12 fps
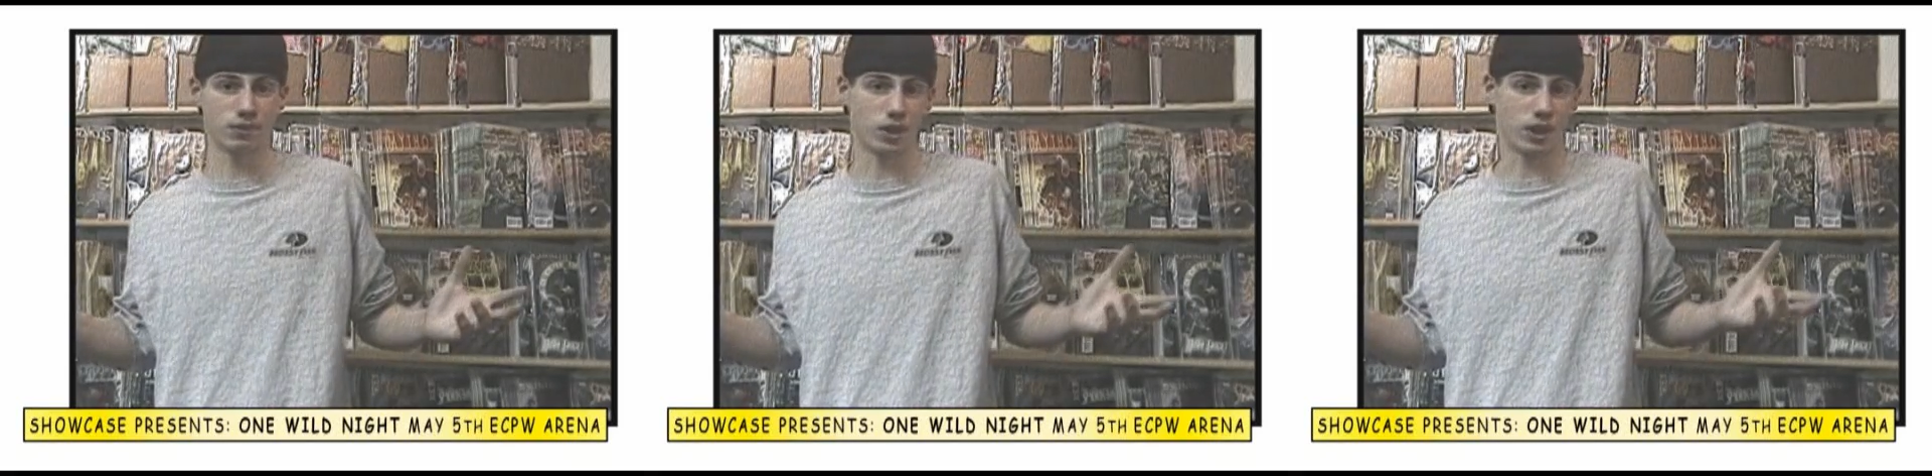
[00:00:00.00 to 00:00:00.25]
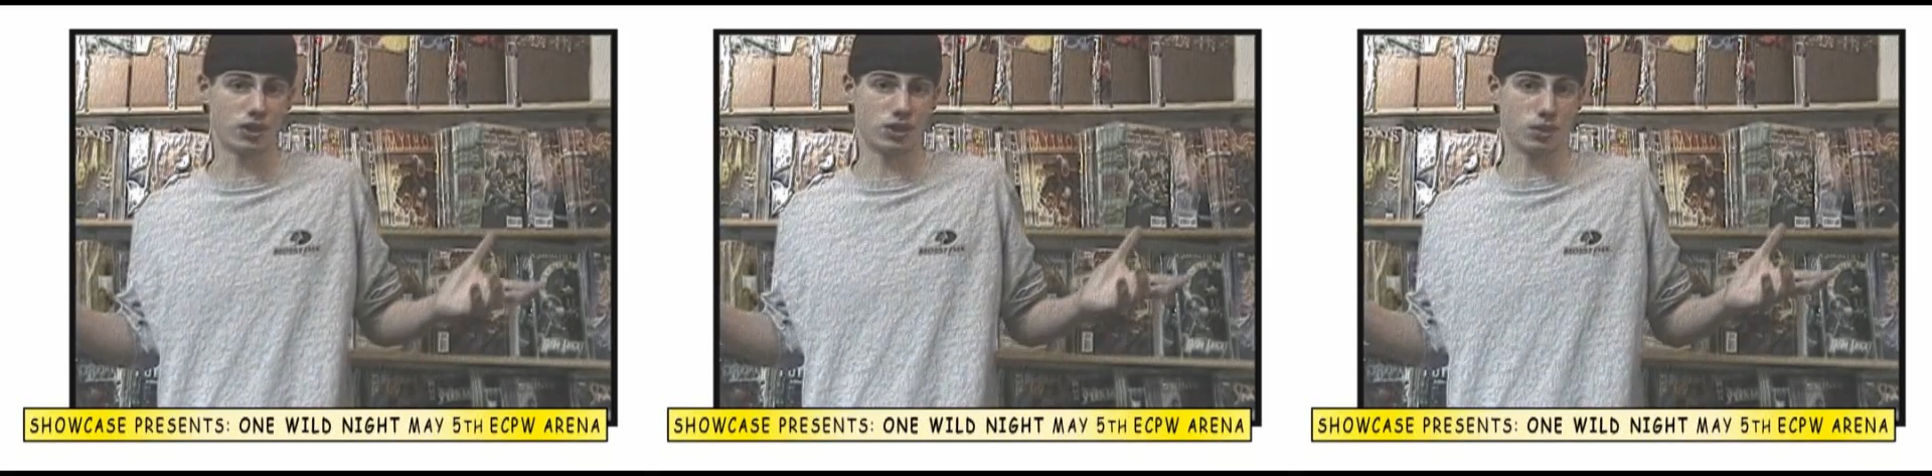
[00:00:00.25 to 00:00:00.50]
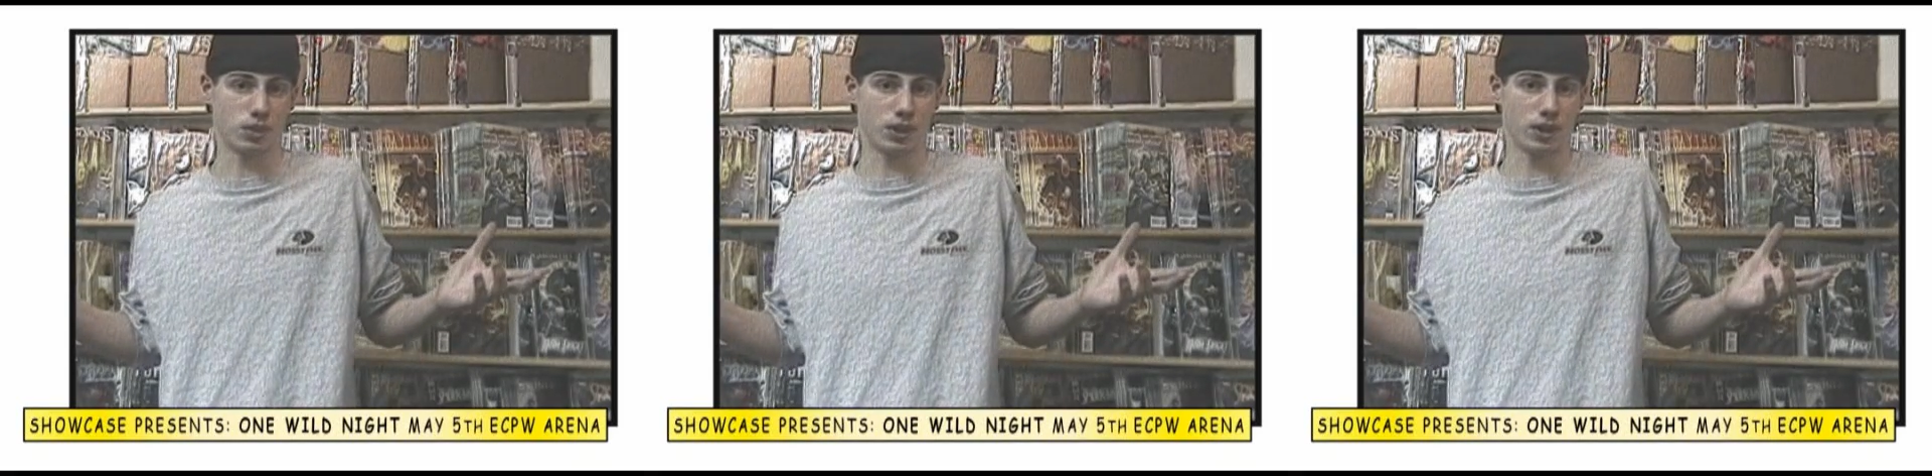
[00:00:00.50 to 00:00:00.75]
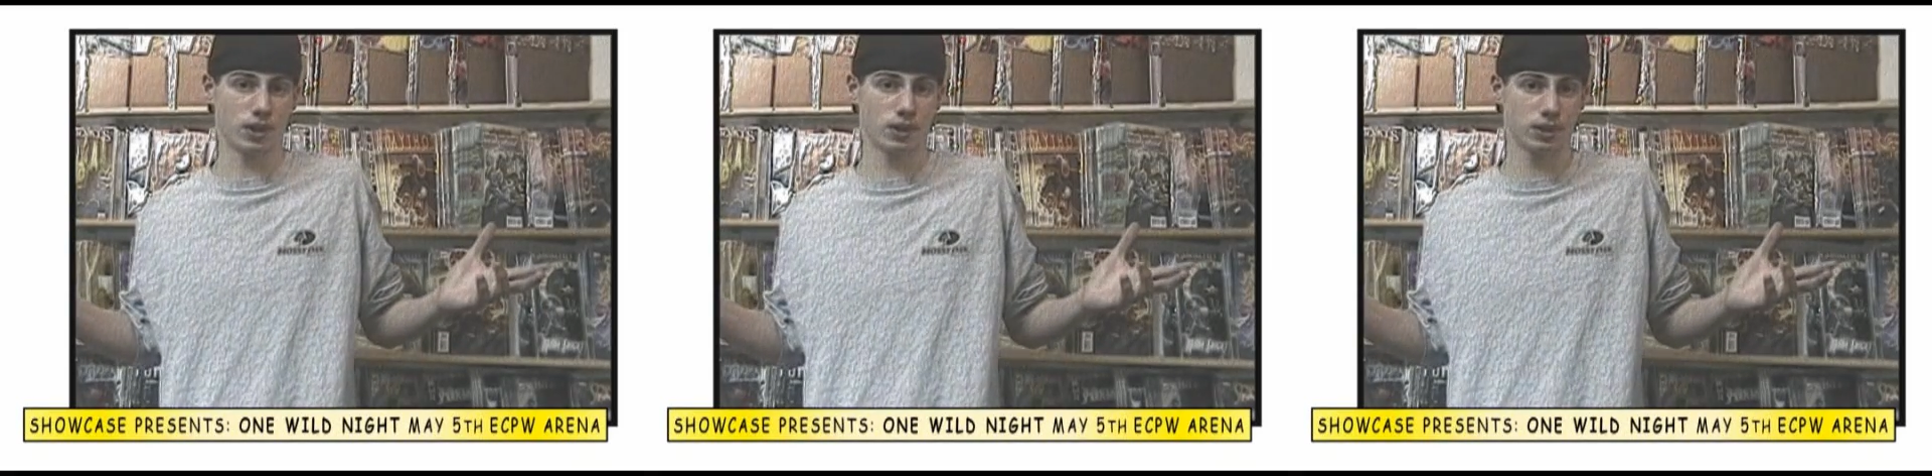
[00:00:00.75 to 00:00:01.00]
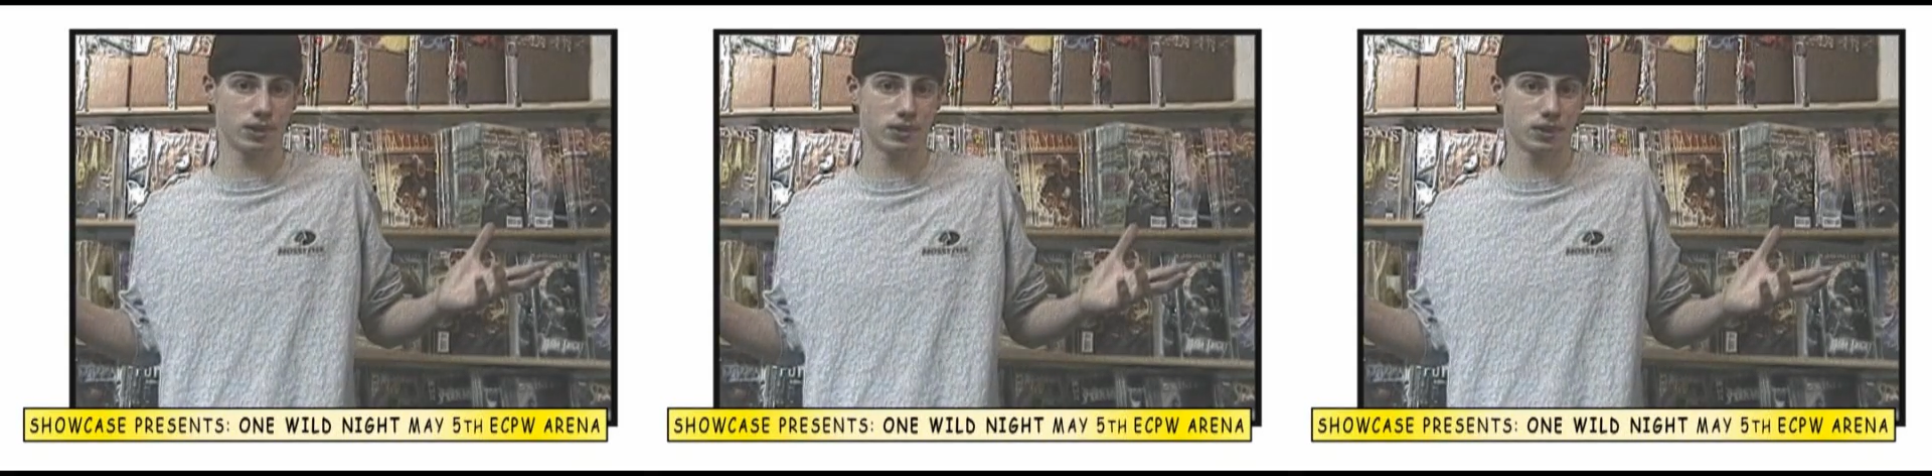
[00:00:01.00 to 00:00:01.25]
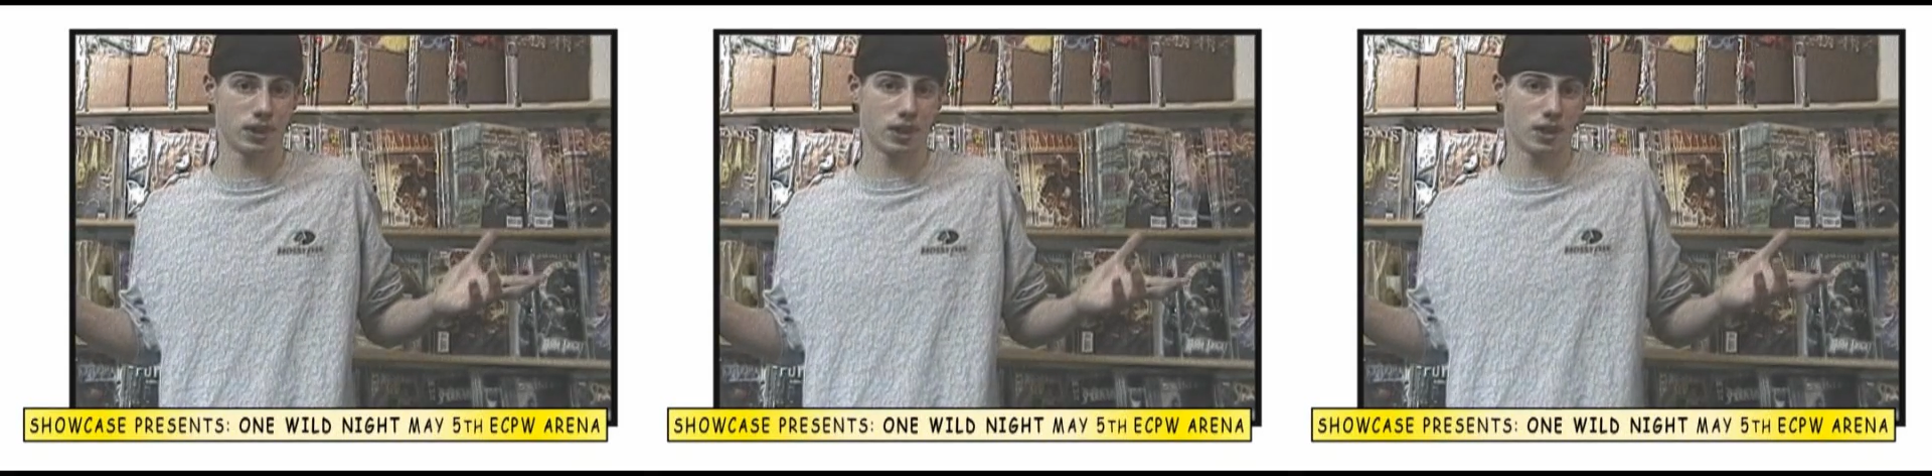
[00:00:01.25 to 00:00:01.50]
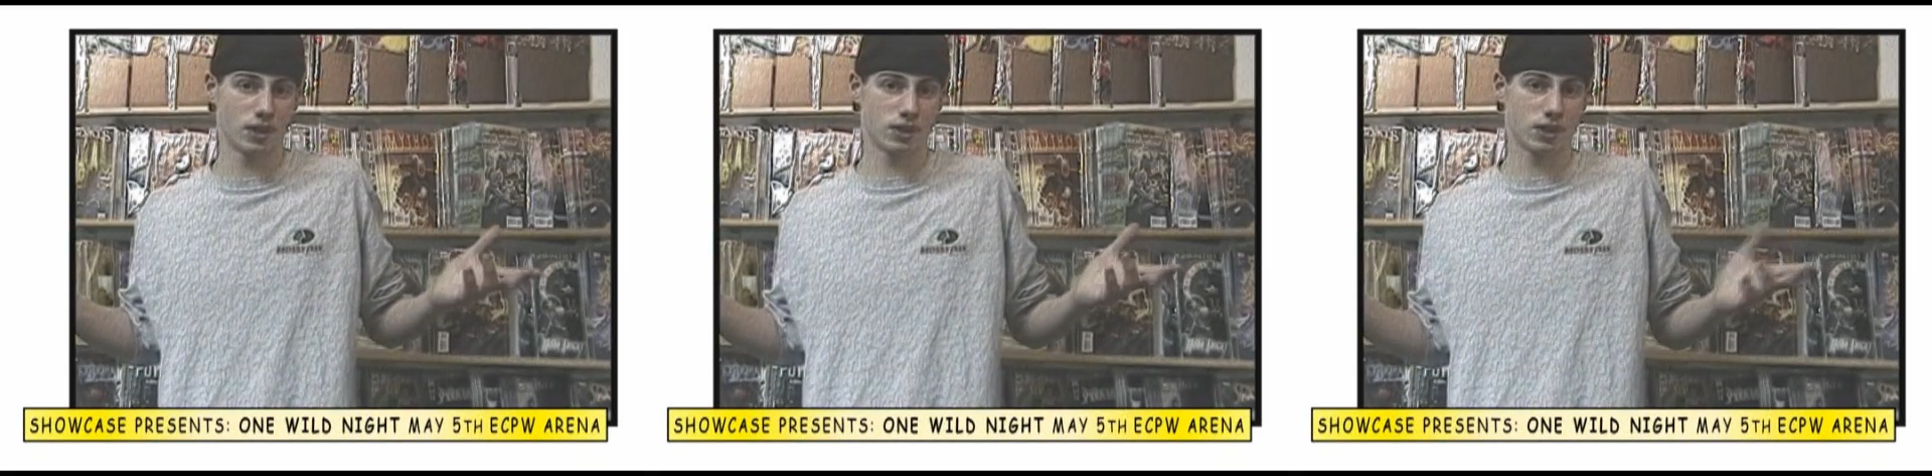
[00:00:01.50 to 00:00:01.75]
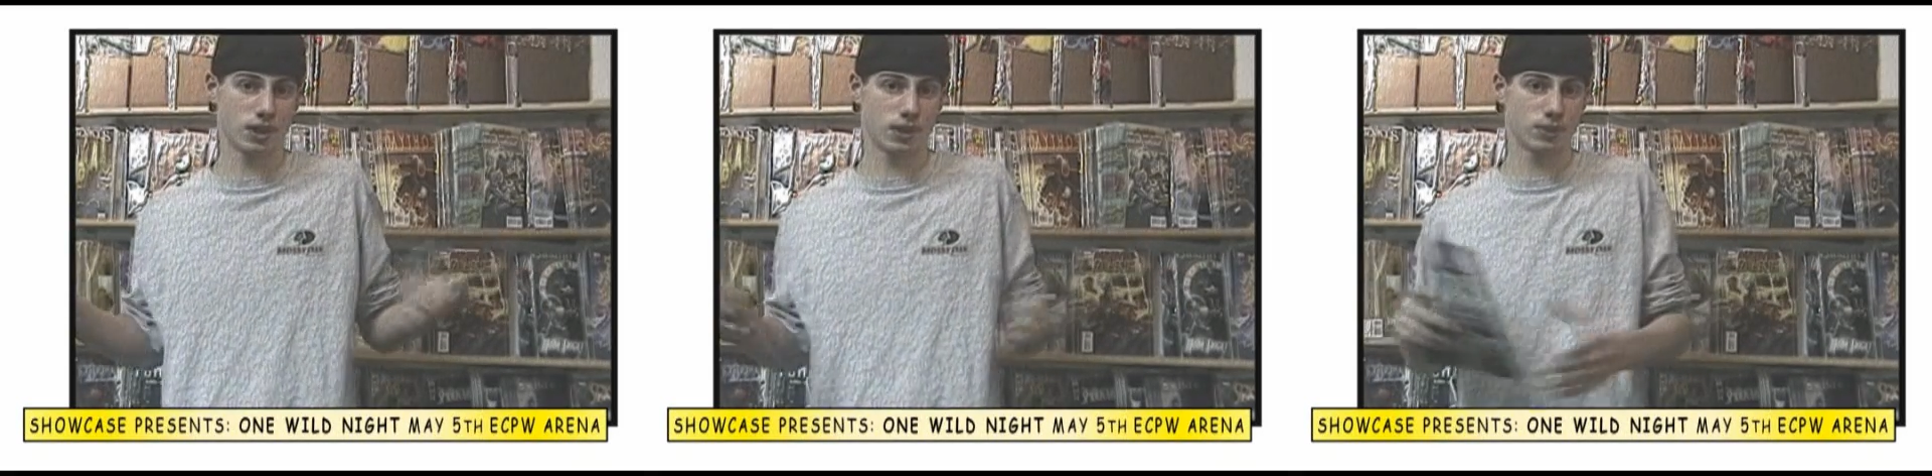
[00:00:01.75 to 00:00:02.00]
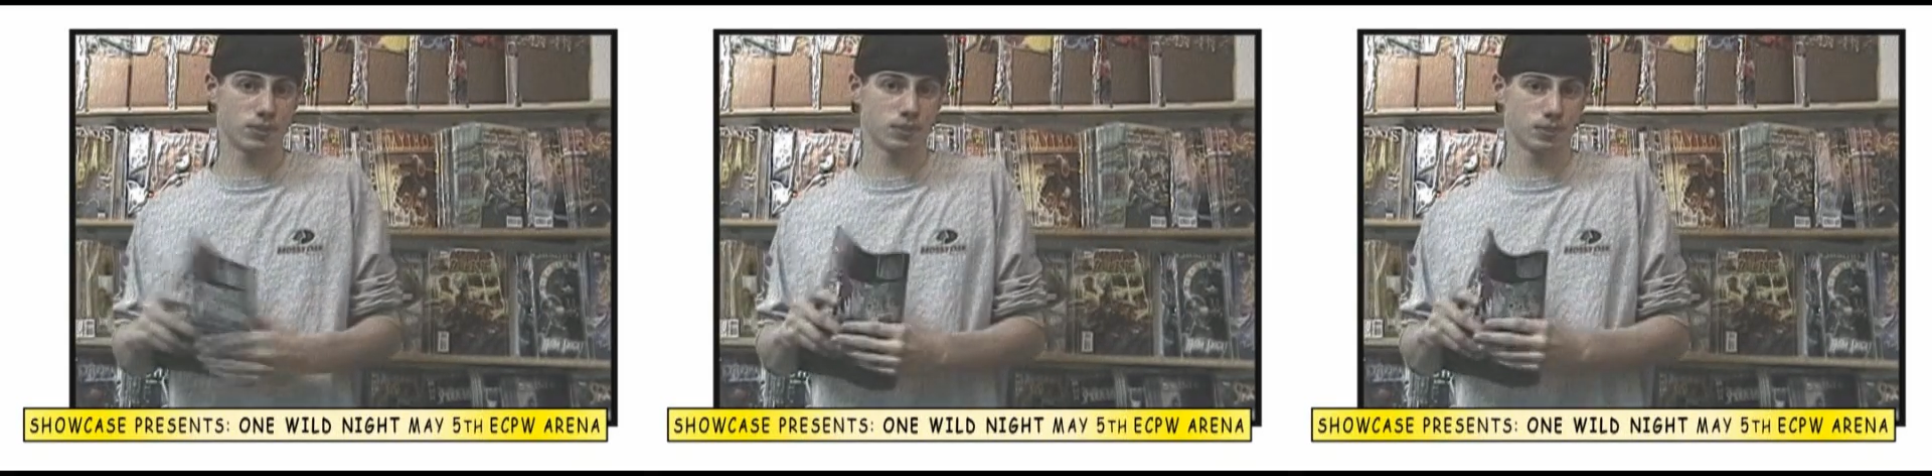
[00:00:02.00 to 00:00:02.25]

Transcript: like superheroes. So